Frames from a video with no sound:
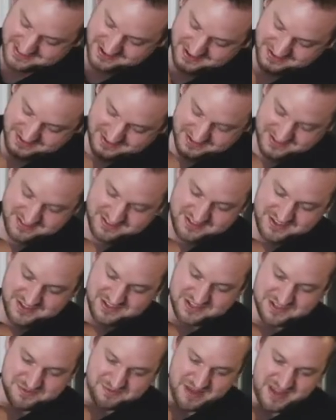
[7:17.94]
So you just do
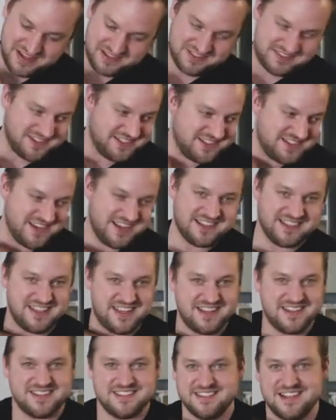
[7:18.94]
your best. It's not
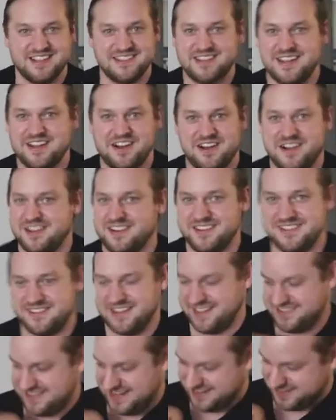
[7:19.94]
that hard. It's
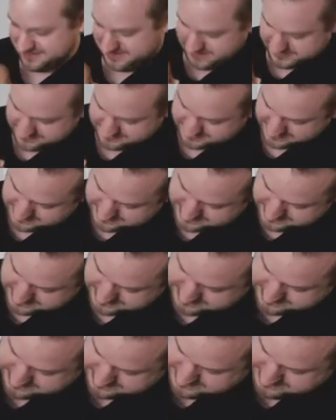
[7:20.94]
not that crazy.
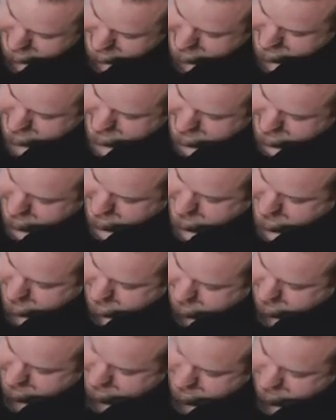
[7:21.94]

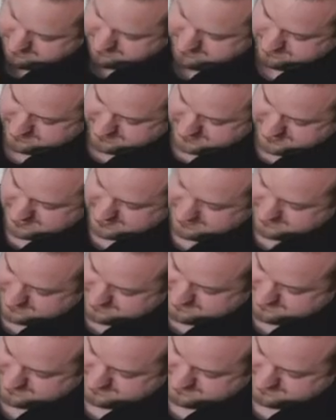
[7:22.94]
Yeah, that's all.